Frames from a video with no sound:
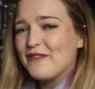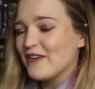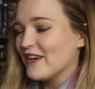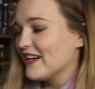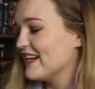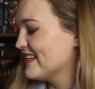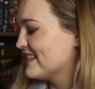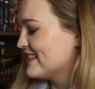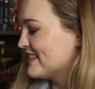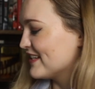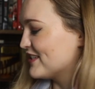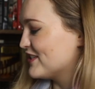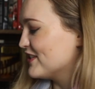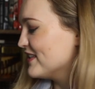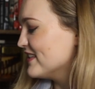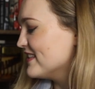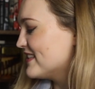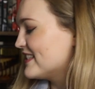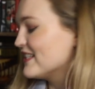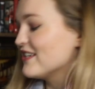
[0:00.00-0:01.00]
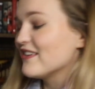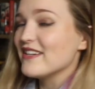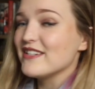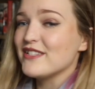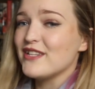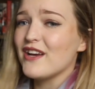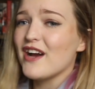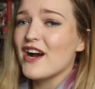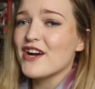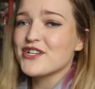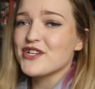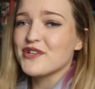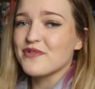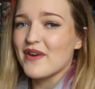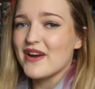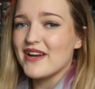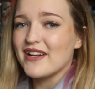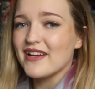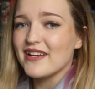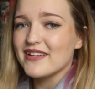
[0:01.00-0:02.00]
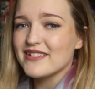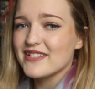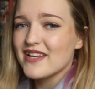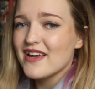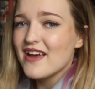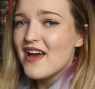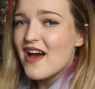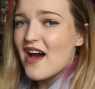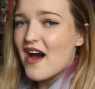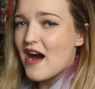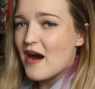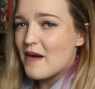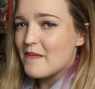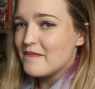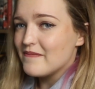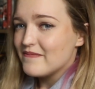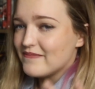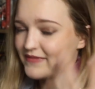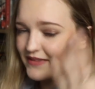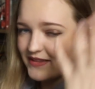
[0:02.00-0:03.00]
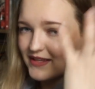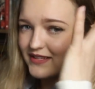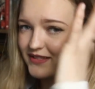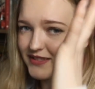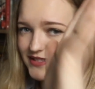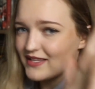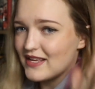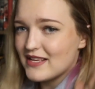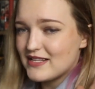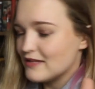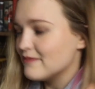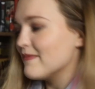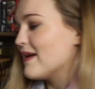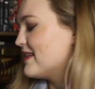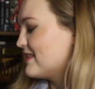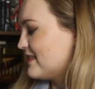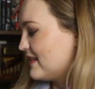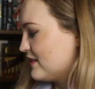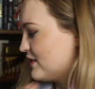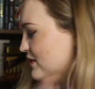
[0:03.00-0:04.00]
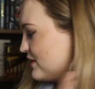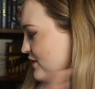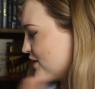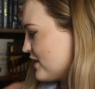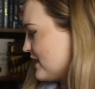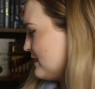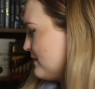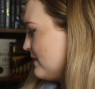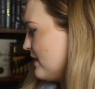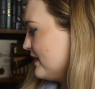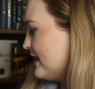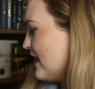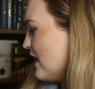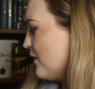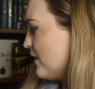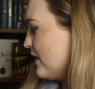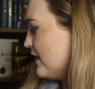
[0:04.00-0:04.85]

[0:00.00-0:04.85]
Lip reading: for it. It's such a good series. You guys should read it. It's amazing. Just trust me on that